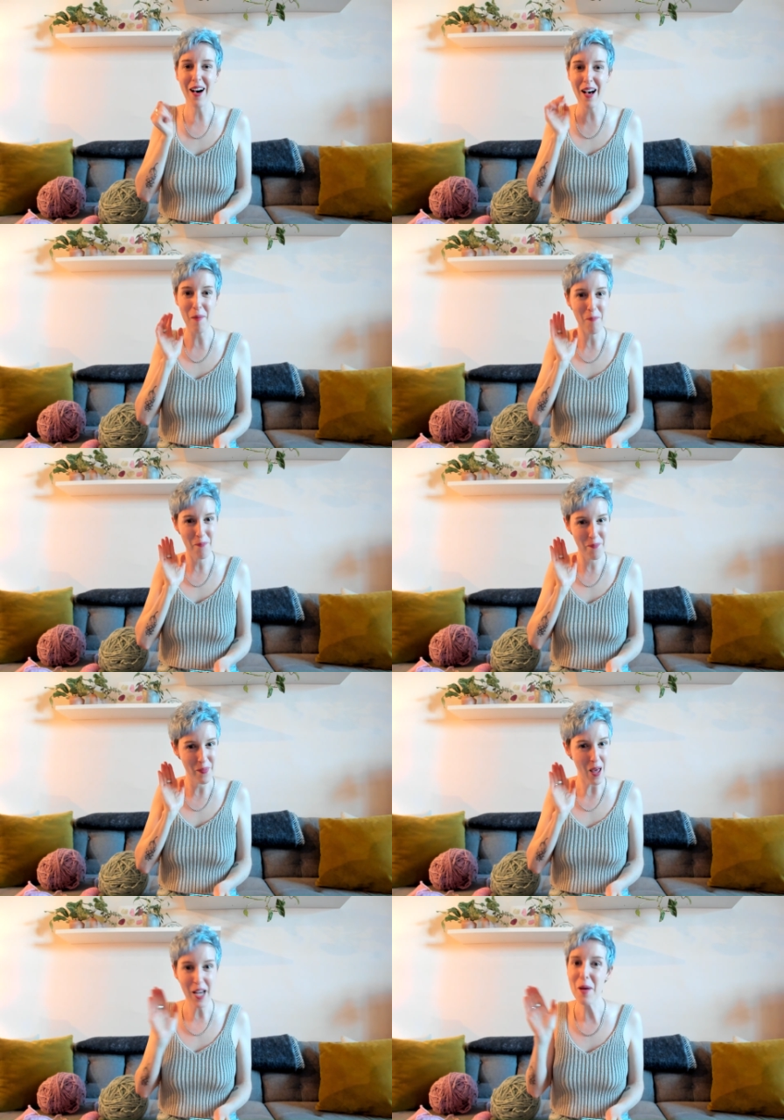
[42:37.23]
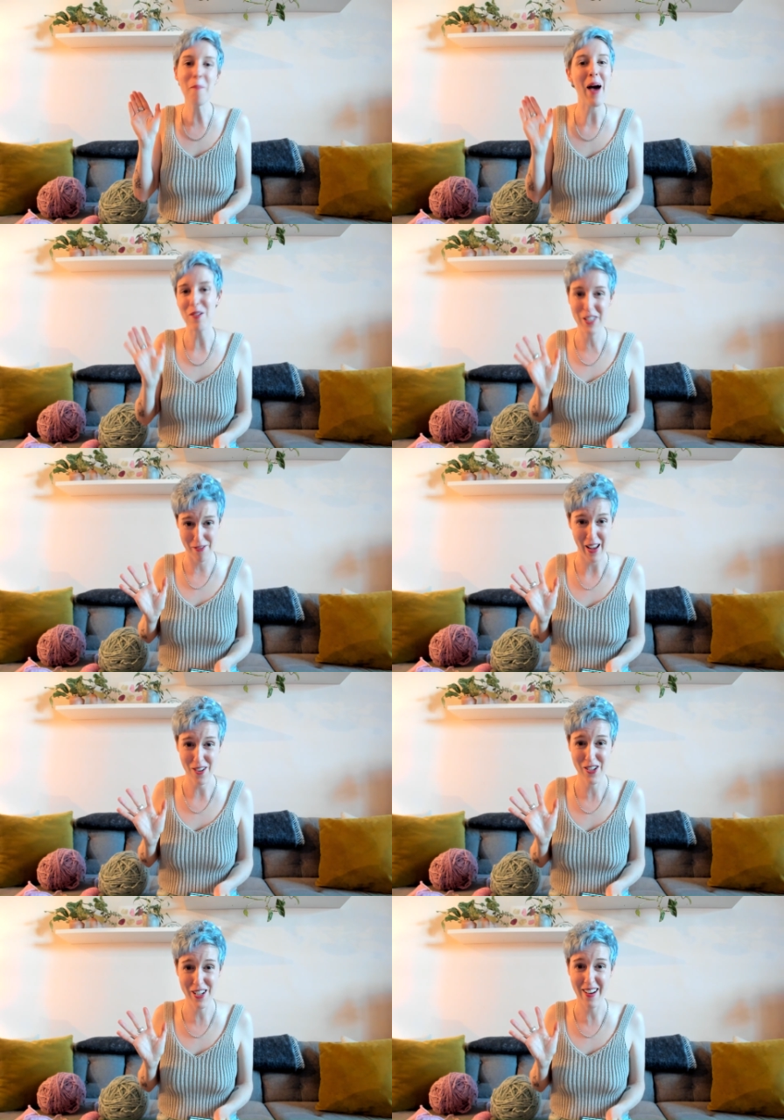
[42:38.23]
an amount of
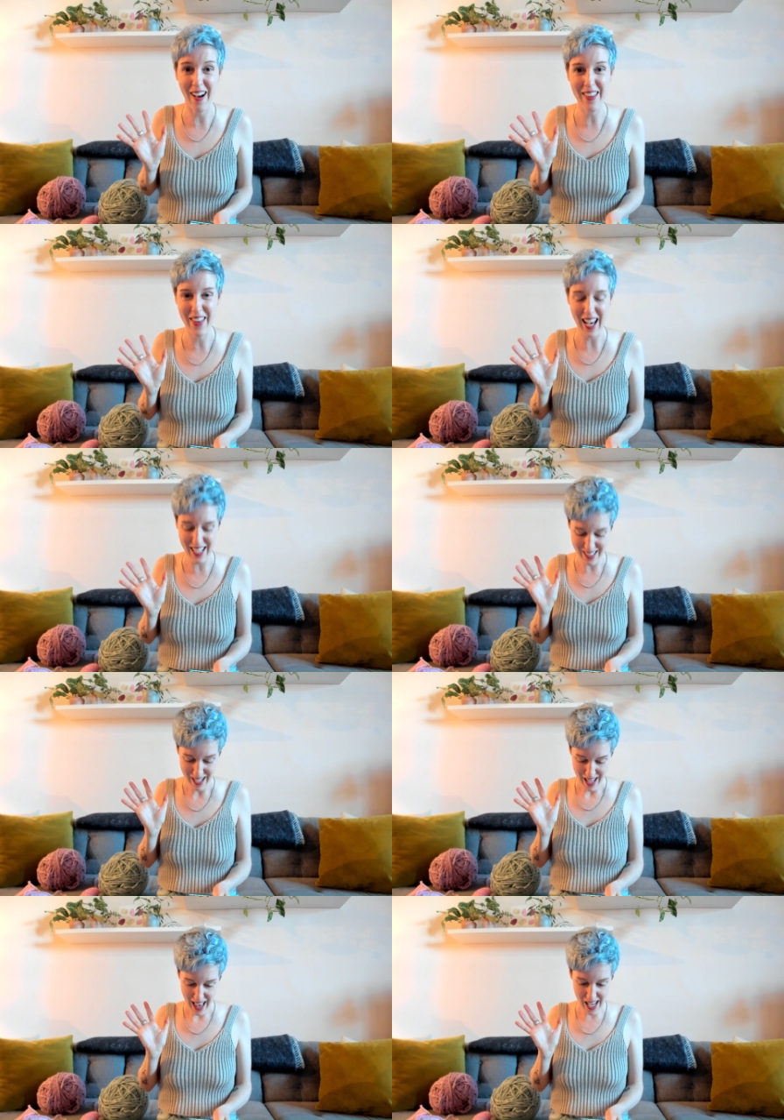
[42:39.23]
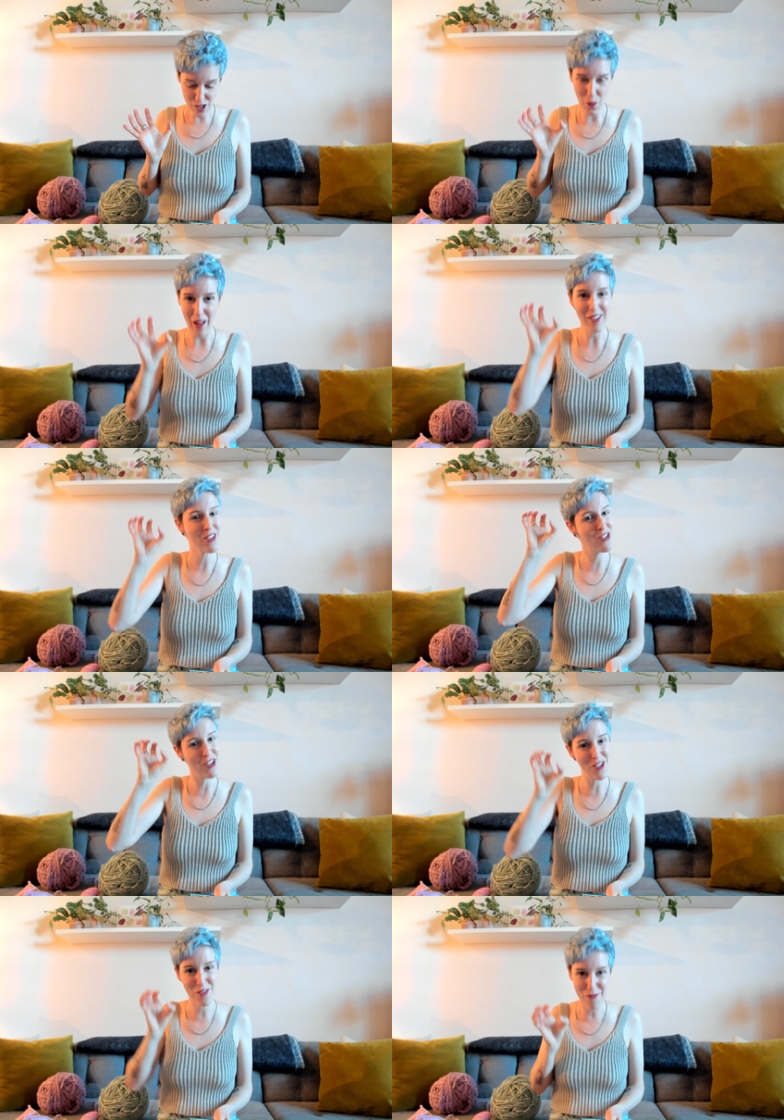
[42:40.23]
energy on that, as well as
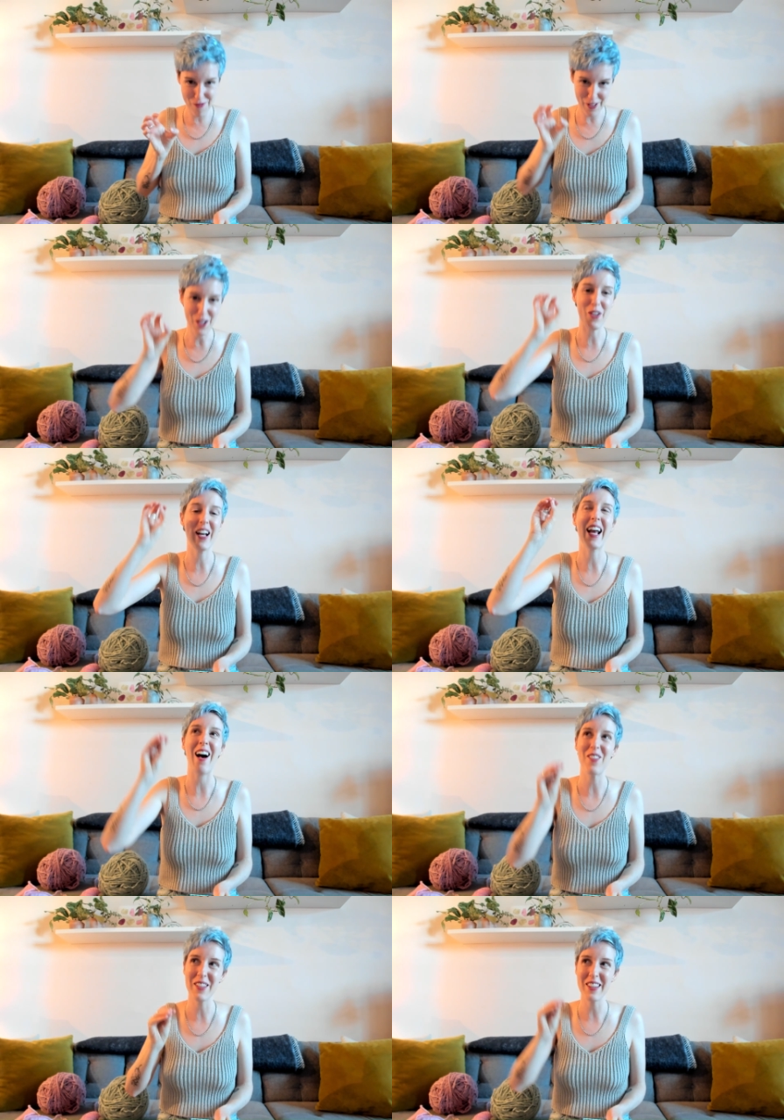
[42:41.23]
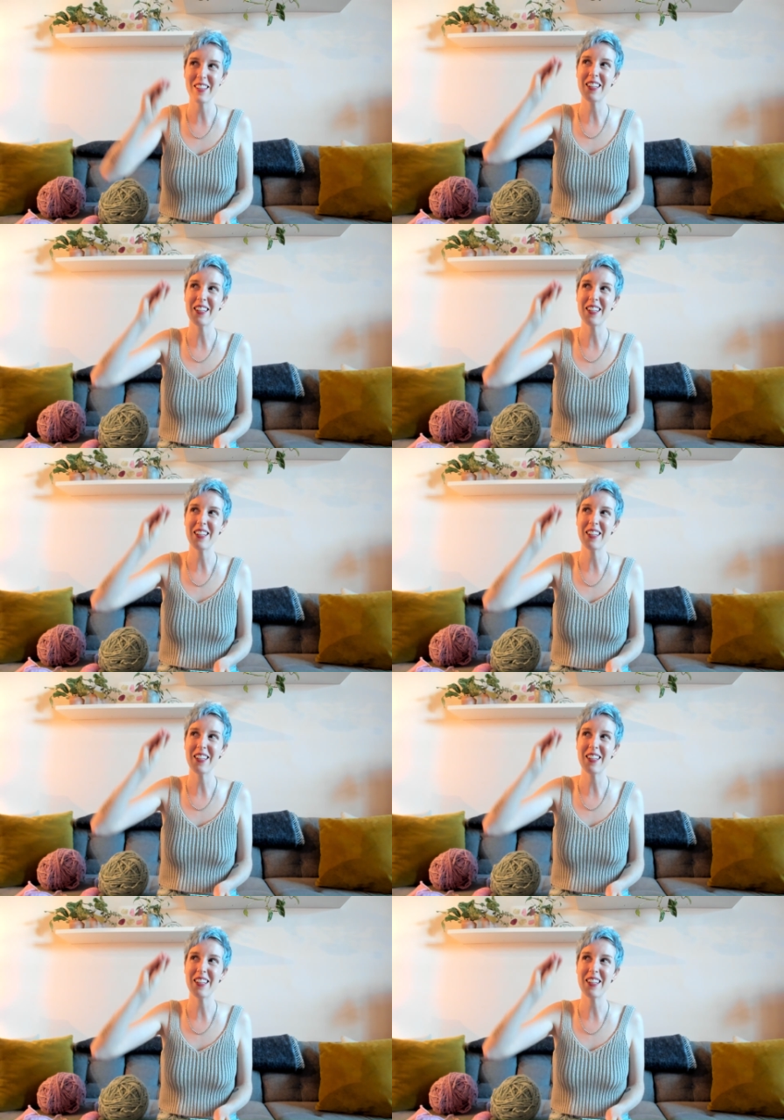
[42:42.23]
just figuring out